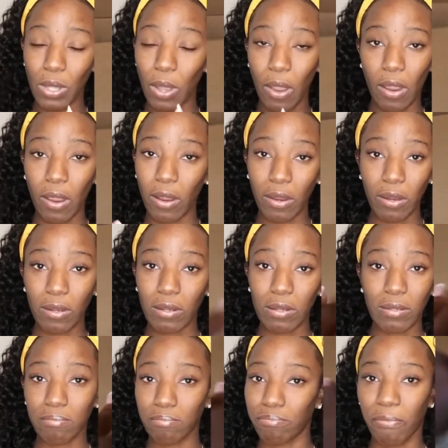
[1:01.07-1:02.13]
or
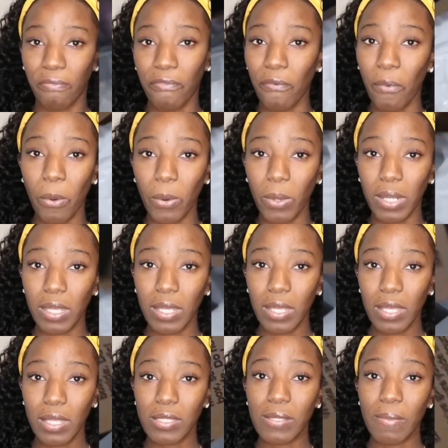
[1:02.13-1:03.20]
food
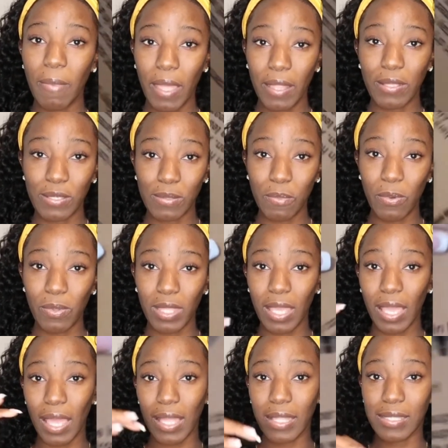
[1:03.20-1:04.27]
to make the
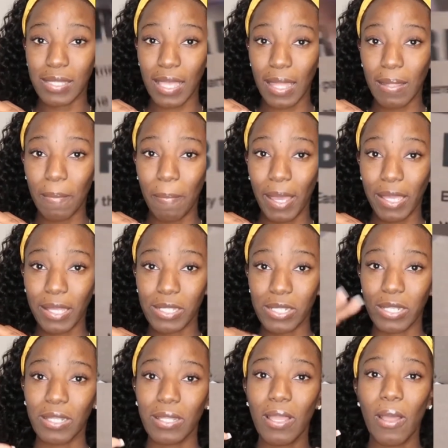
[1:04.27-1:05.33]
smoothie inside the
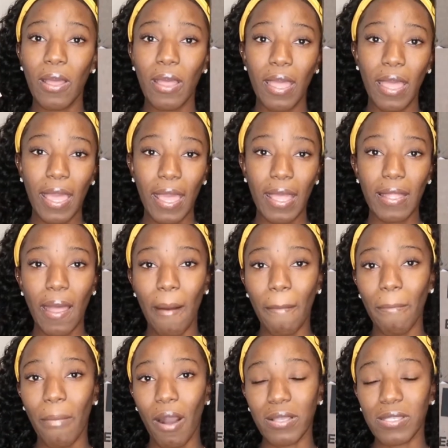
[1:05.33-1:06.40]
packaging in a
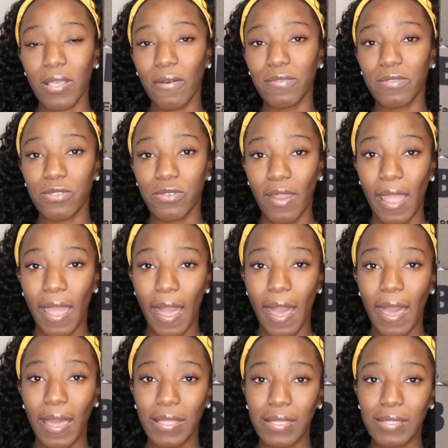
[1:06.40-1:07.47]
box of dry
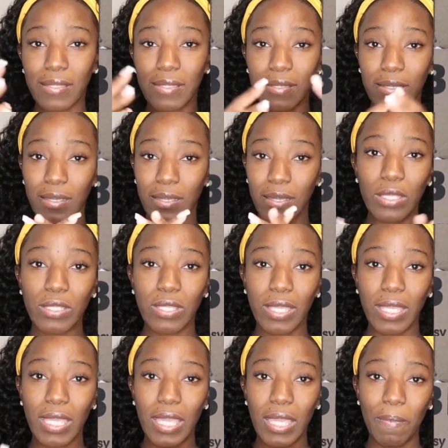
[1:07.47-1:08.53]
ice to
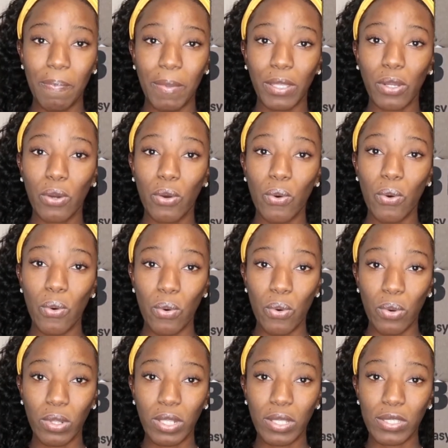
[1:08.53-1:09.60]
keep it
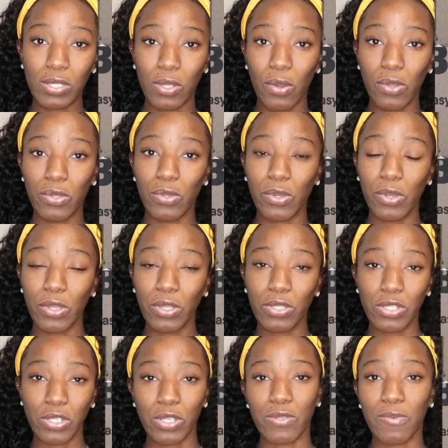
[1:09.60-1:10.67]
cool, so you
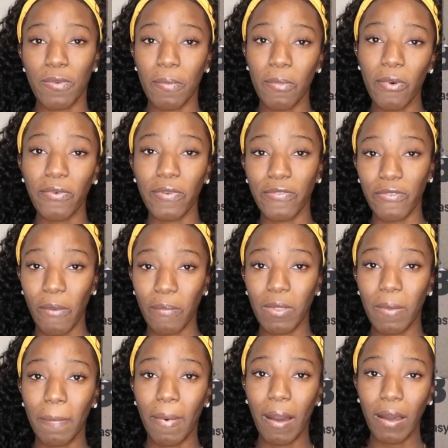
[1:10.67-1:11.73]
could just remove it from
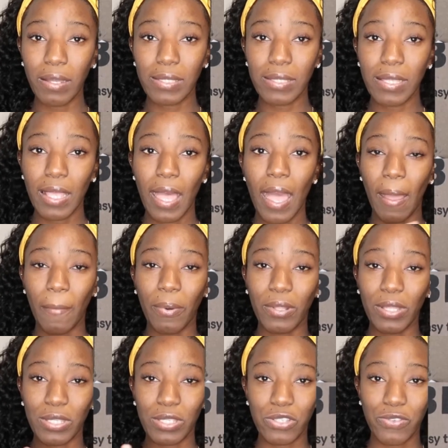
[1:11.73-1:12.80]
the box and
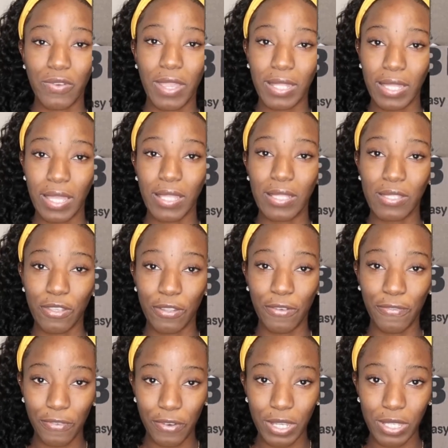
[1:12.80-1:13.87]
put it straight into the
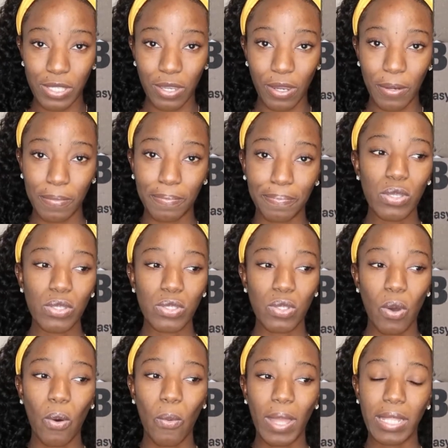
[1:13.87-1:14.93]
freezer.
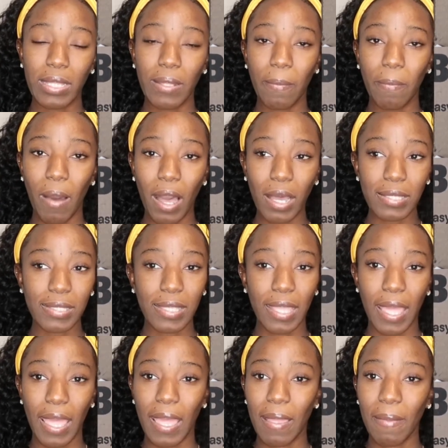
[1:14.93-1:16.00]
So when the box
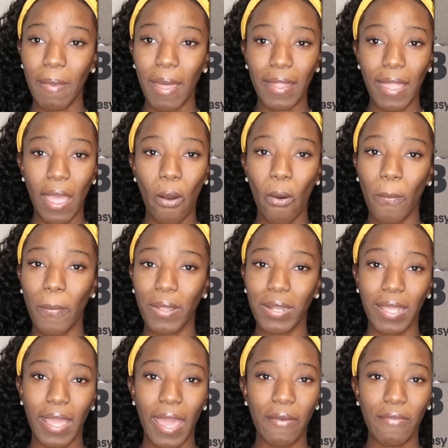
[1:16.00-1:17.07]
came and I
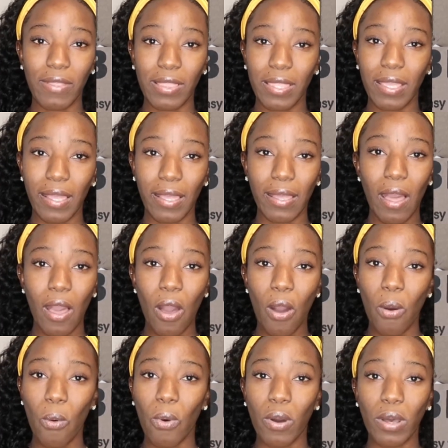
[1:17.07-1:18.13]
opened it, everything
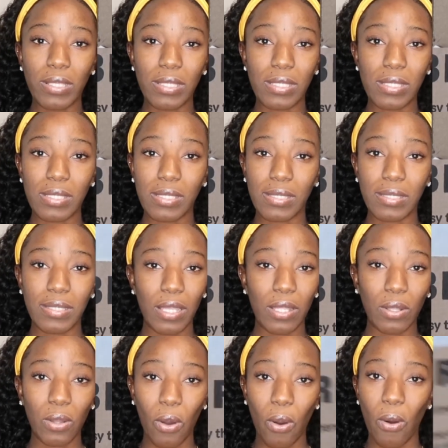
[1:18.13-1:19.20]
was
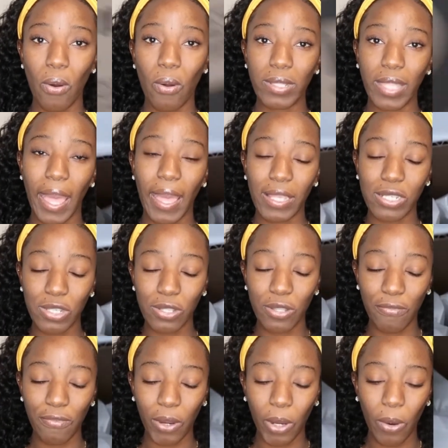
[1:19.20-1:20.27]
still cold. I should
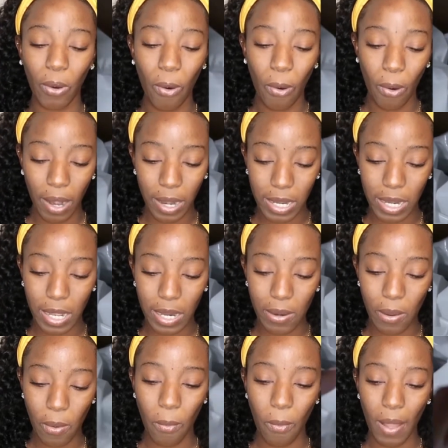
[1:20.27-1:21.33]
have
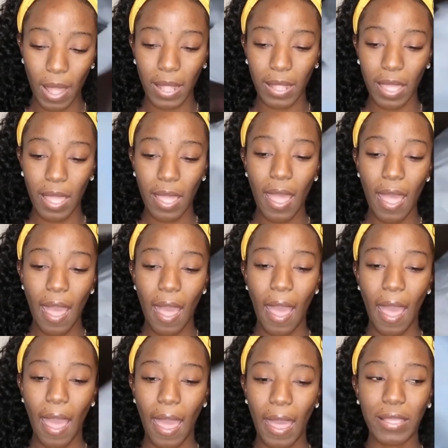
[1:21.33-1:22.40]
recorded when
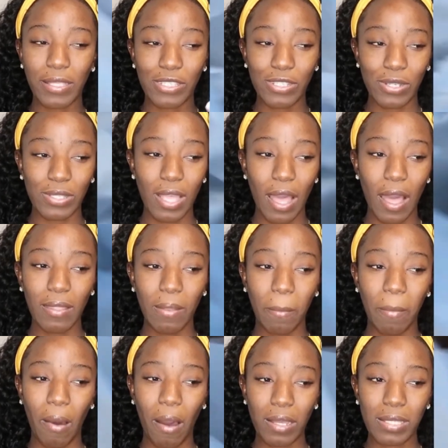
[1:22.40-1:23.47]
I just got the
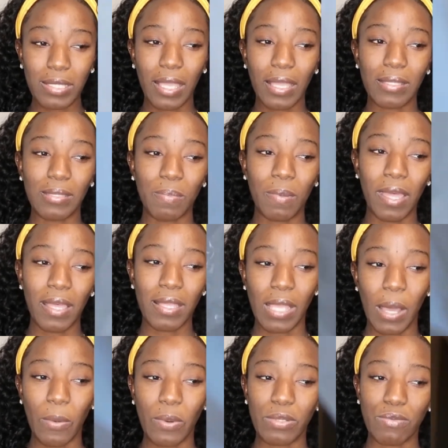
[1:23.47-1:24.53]
box. It's because
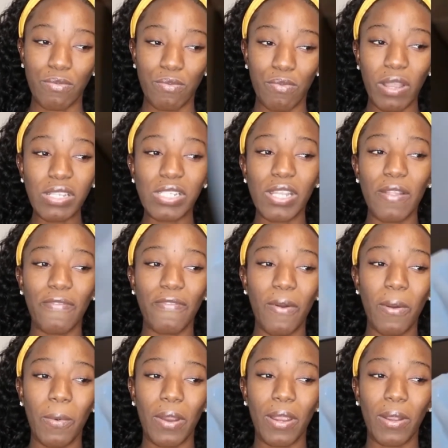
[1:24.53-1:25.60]
I was rushing
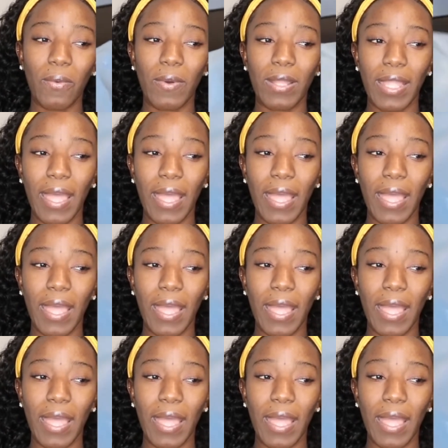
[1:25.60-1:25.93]
for work when